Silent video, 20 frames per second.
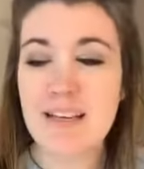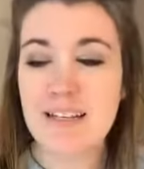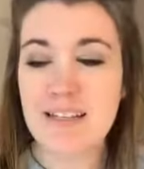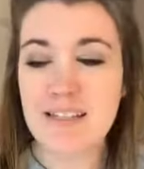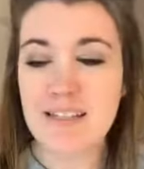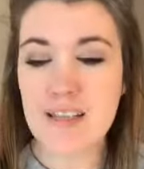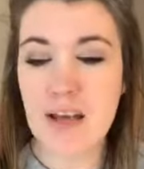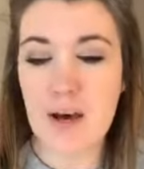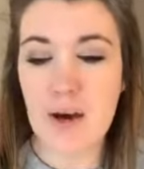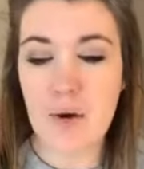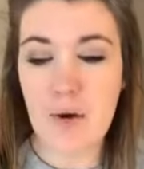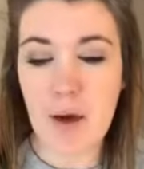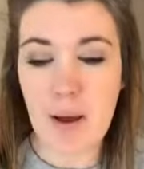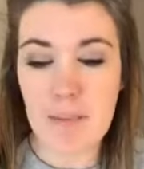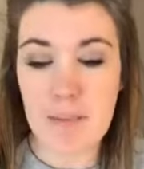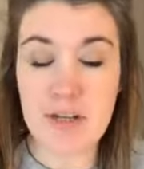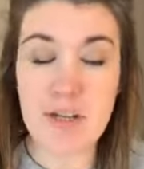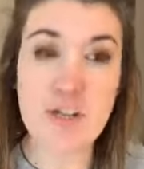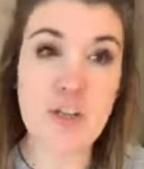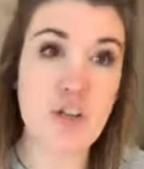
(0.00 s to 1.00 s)
So I'm
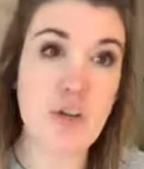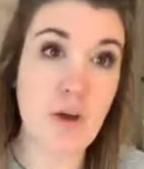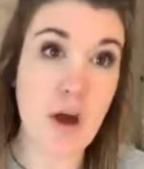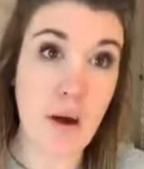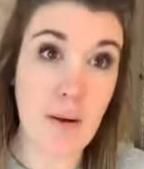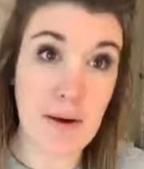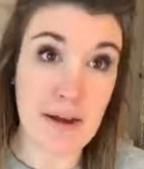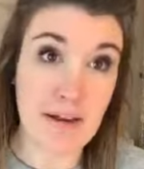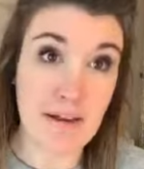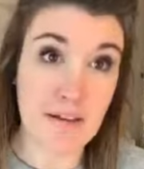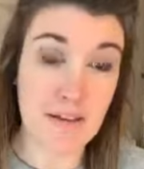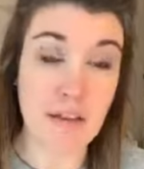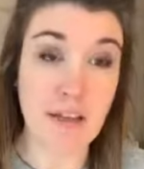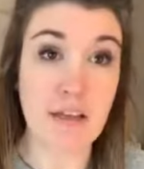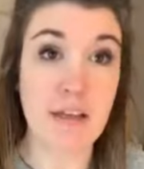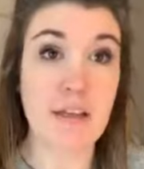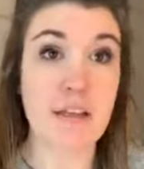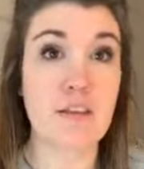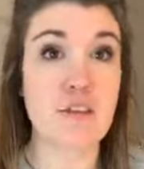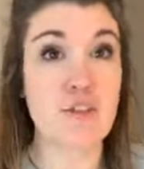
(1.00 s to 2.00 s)
going to show you how I
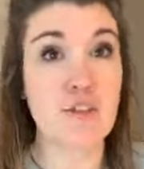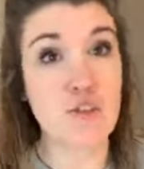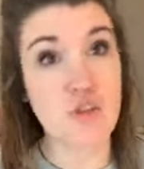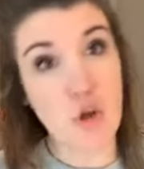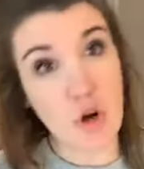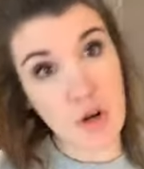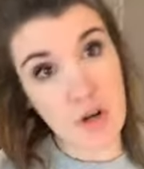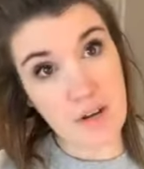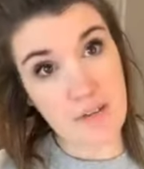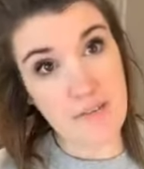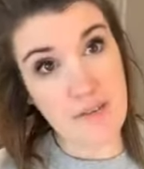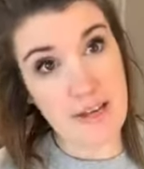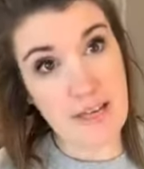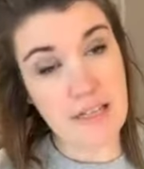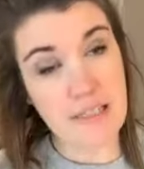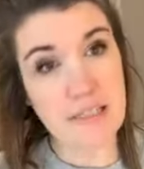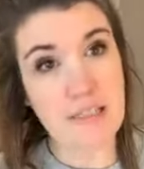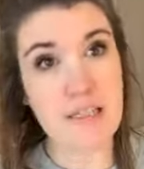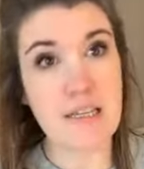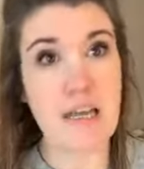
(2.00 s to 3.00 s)
like the start of
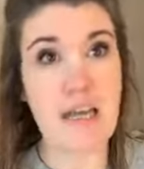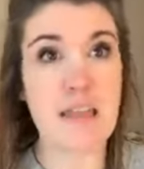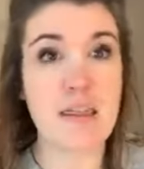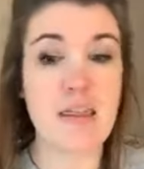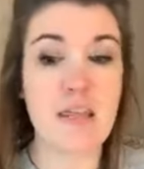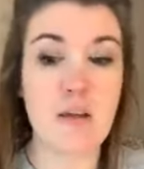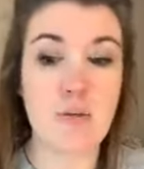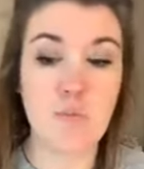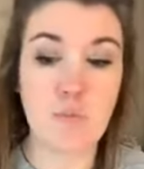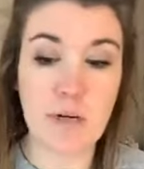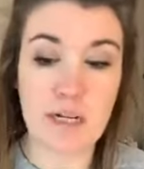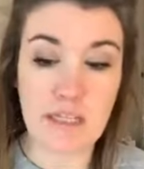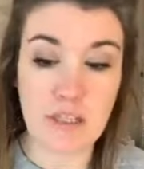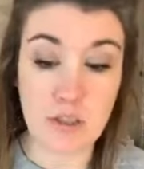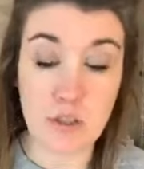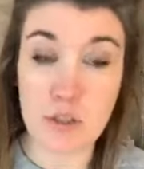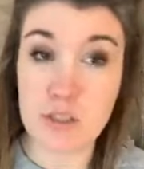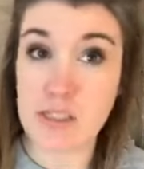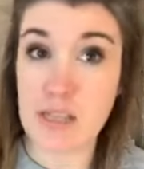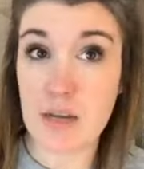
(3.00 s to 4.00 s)
it, and then what it
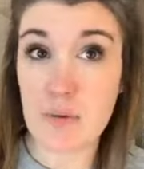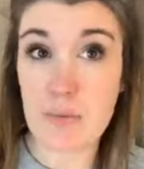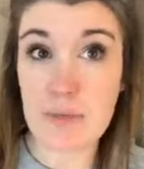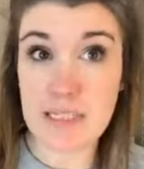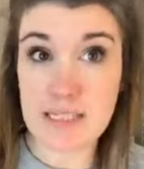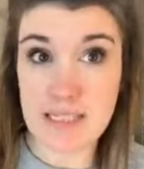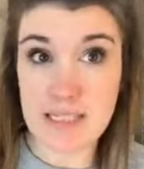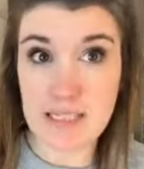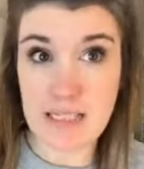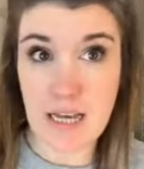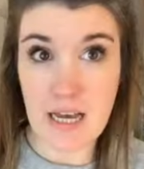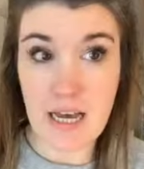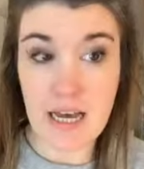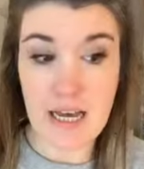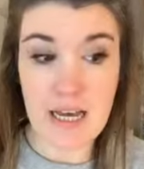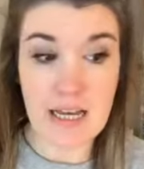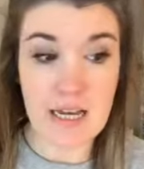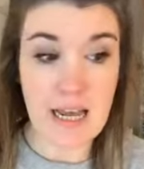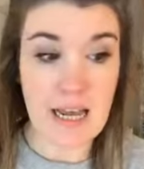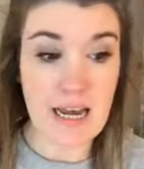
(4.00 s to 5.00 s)
looks like when it's
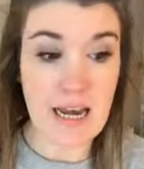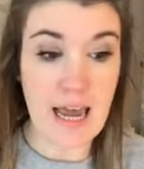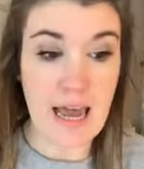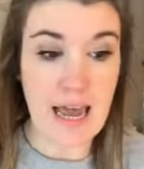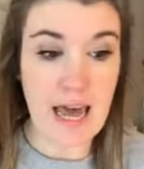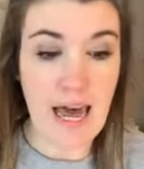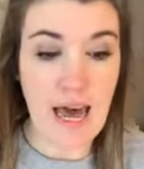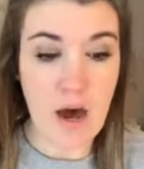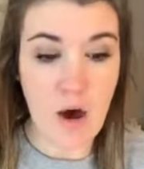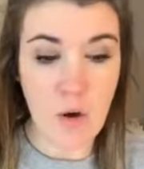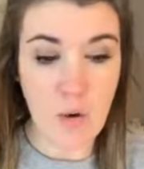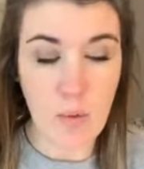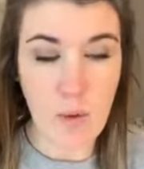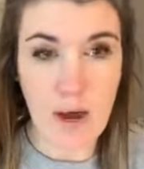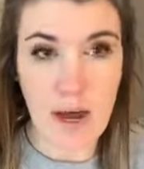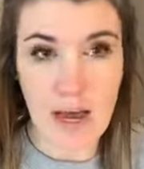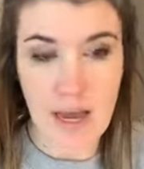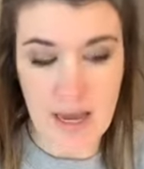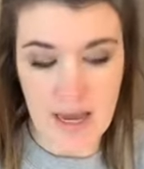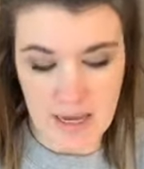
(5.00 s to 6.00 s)
done, and how
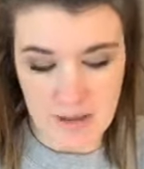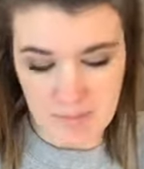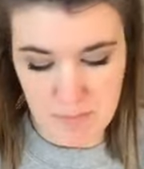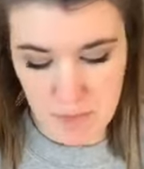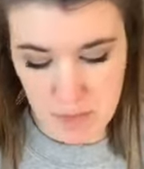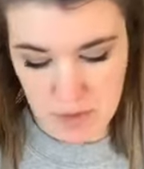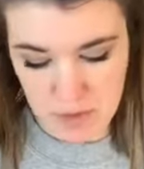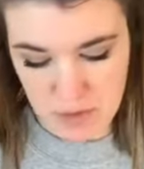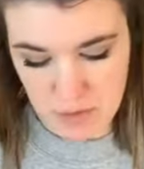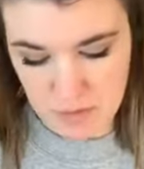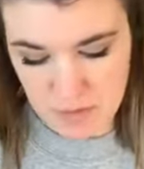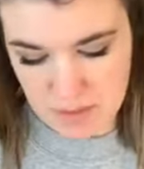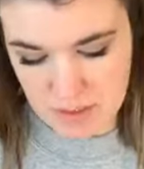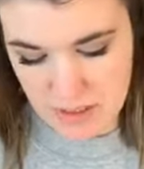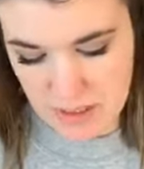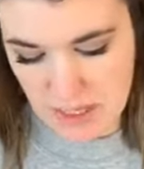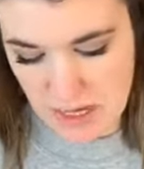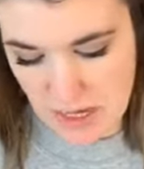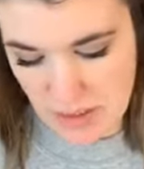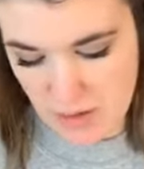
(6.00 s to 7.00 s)
I put those
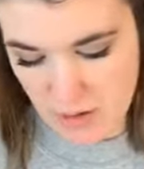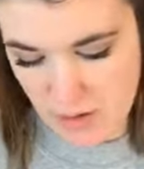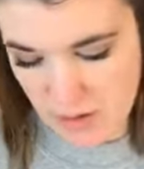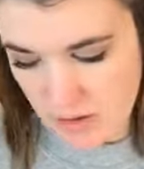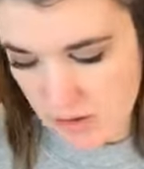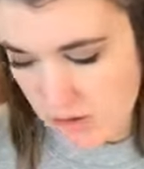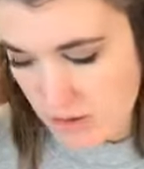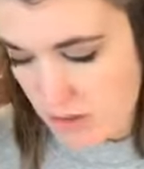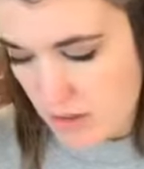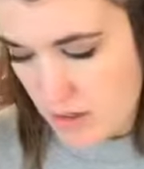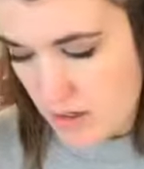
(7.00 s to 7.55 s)
together.